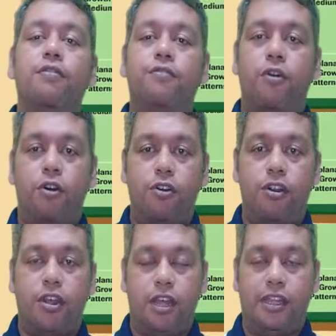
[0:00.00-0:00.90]

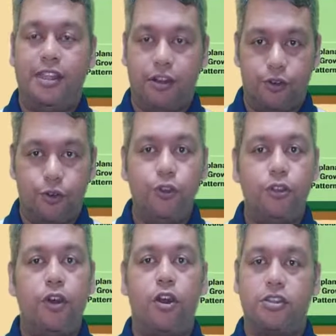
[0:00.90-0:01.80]
for their
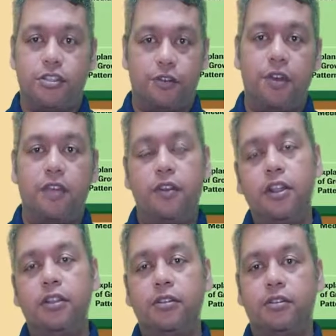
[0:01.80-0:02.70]
growth or
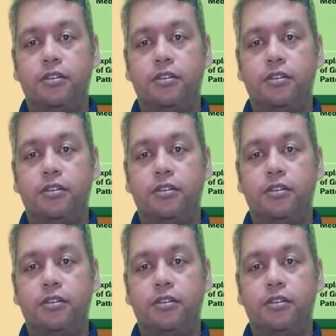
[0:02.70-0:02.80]
survival.